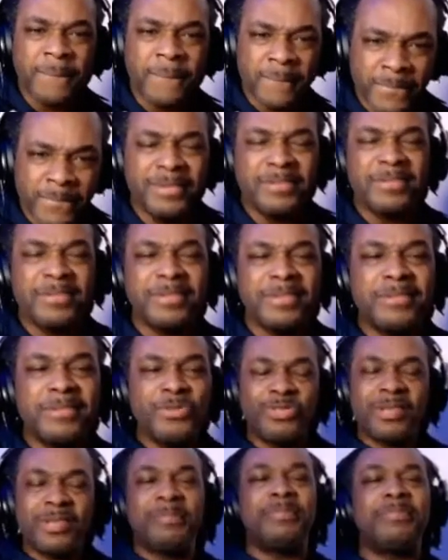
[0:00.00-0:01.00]

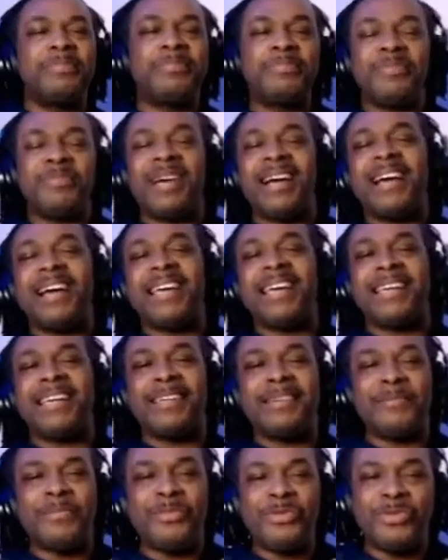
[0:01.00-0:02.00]
Music, I
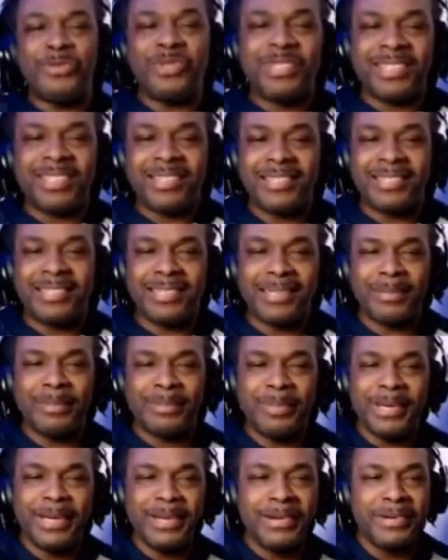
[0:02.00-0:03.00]
hear musically a
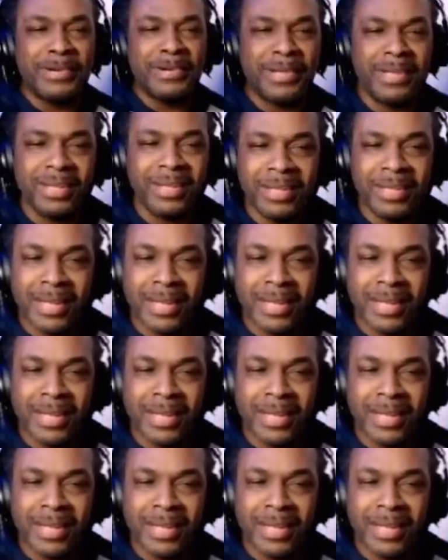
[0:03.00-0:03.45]
para.